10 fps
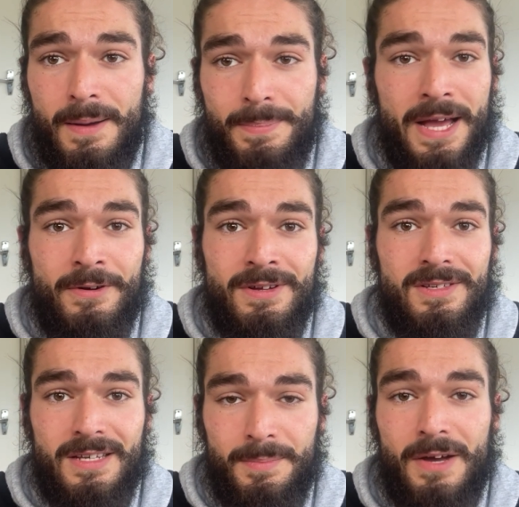
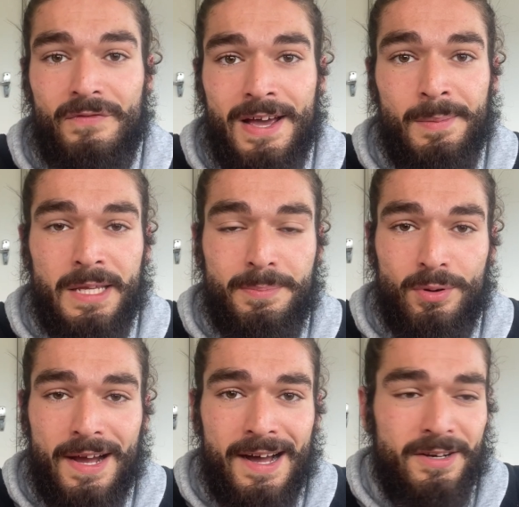parents and my family
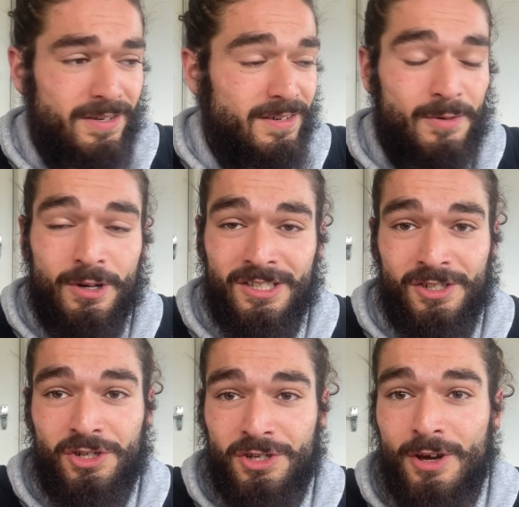proud, and I wanted
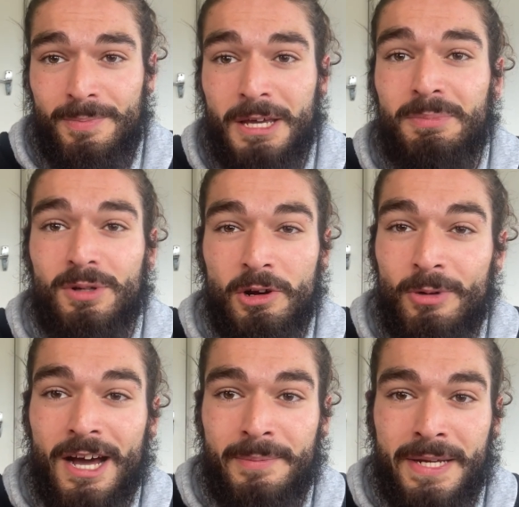to show people
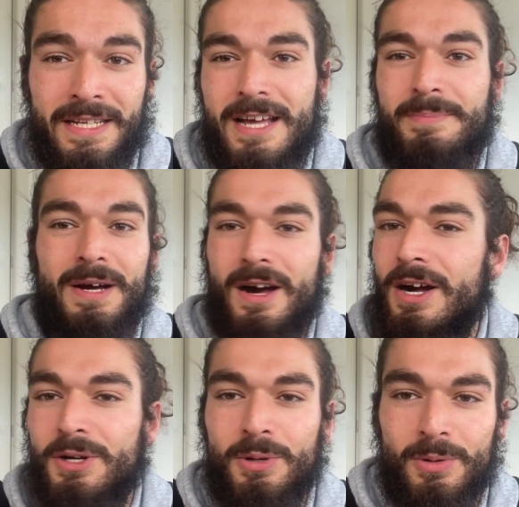around me, like my
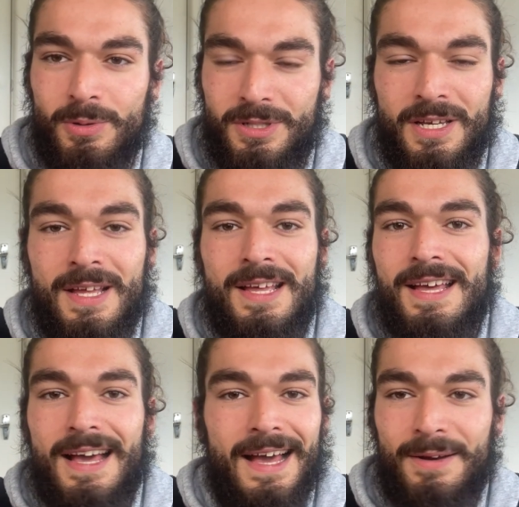uncles
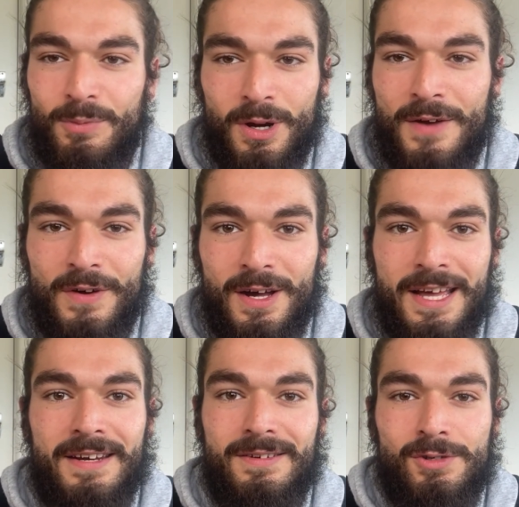and whatever,
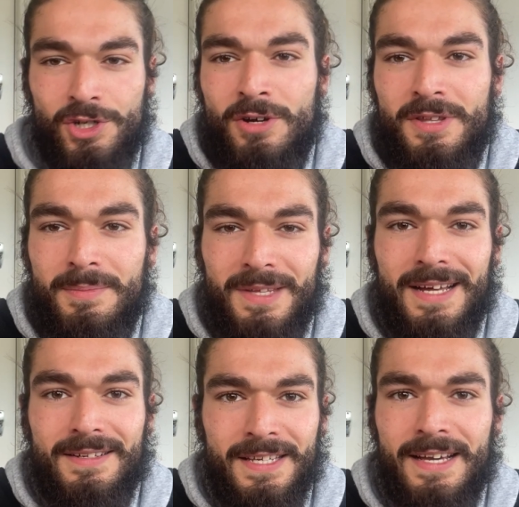and show them
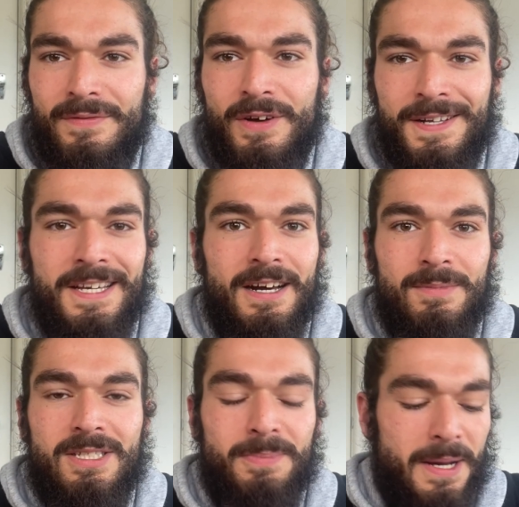that, yeah, fuck yeah,
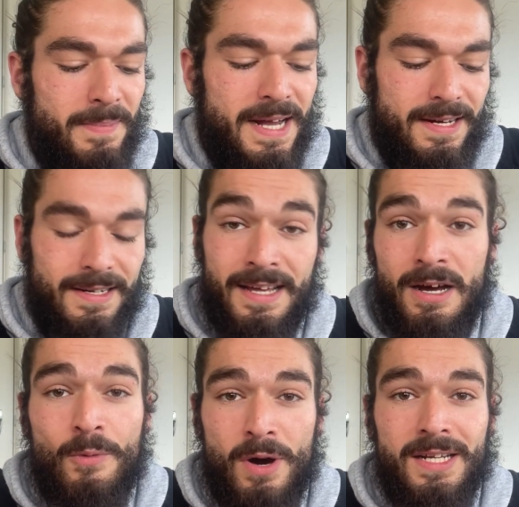I'm a smart man. And
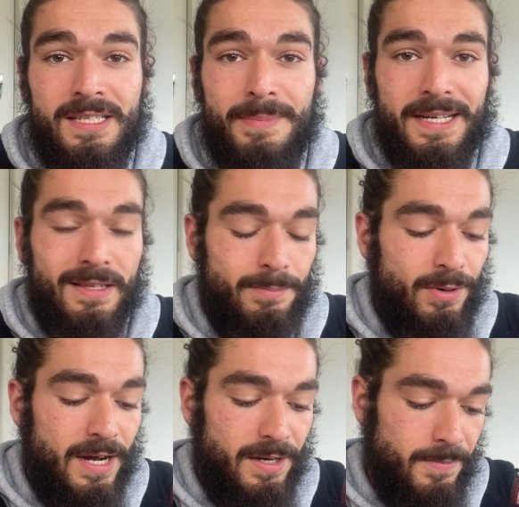I wanted to make them
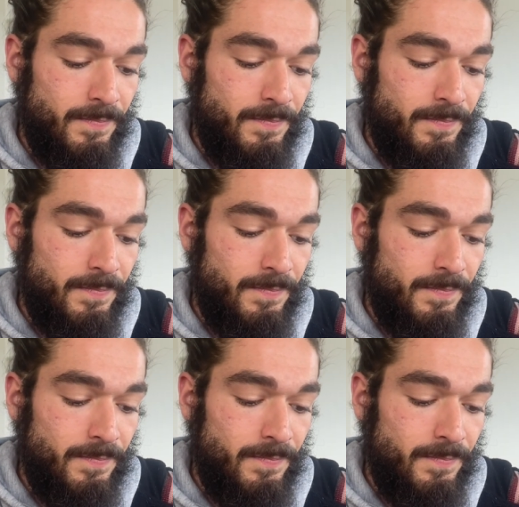proud.